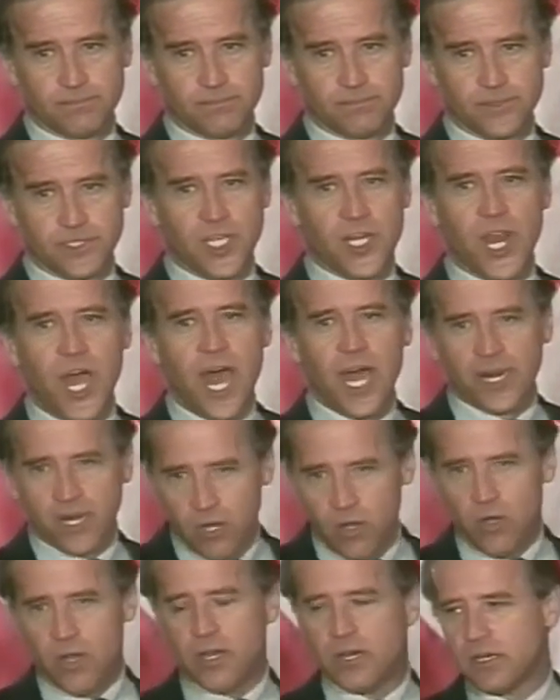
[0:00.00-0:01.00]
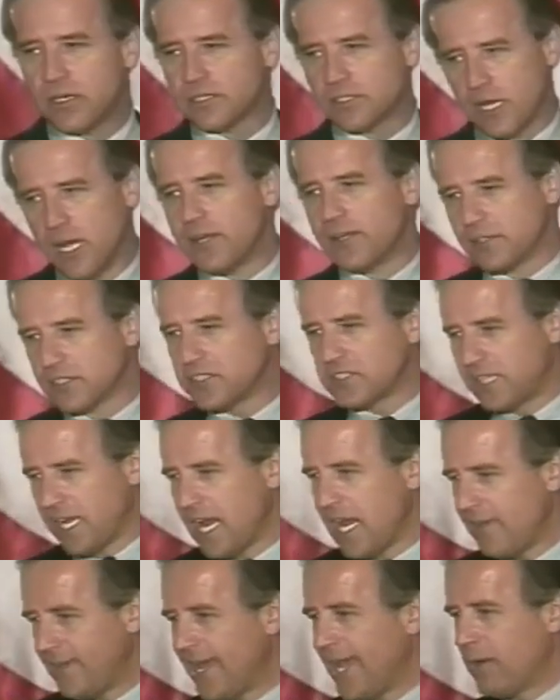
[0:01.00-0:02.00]
The non lawyers
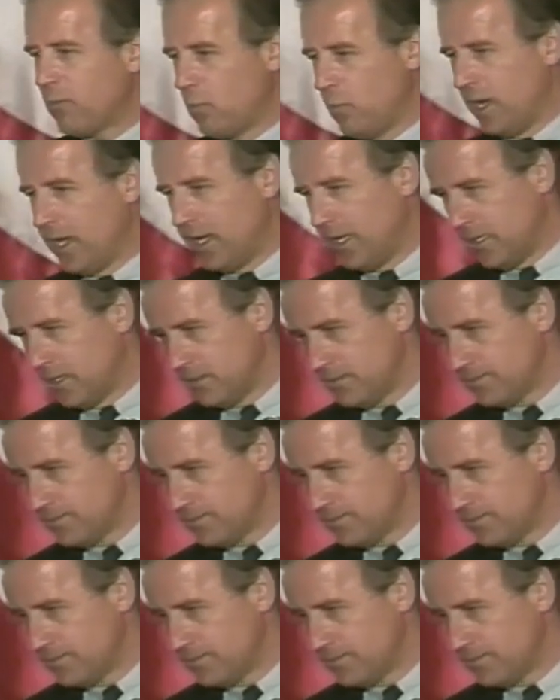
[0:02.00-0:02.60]
understand that well.